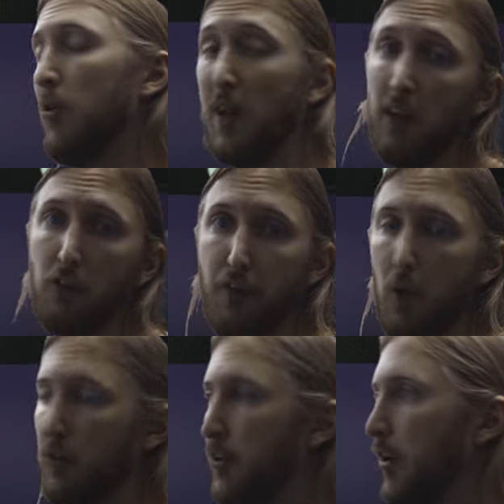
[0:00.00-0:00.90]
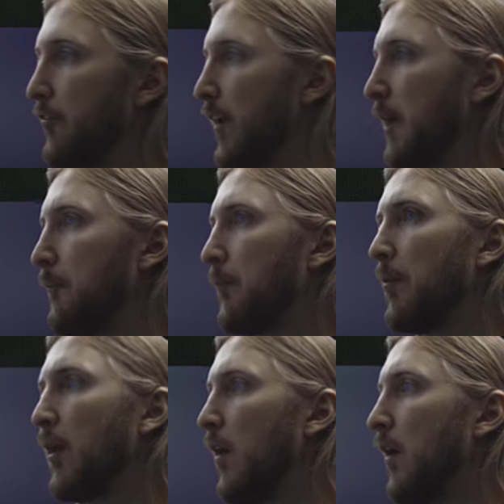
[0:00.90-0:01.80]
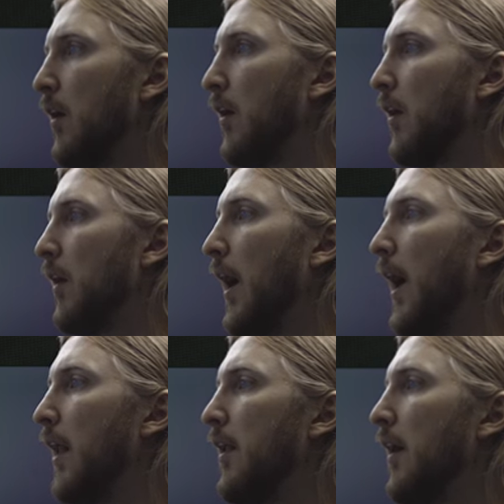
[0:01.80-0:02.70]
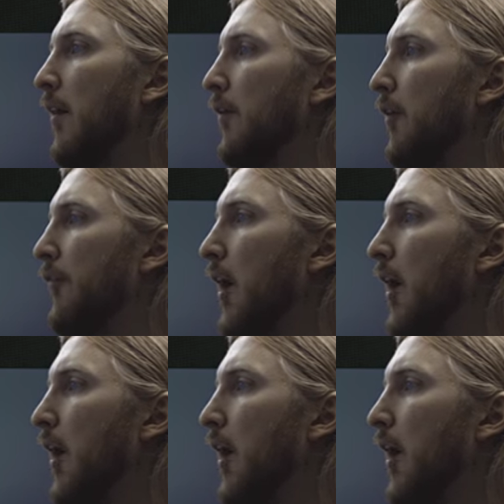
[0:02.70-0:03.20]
so that's of course a good thing. And if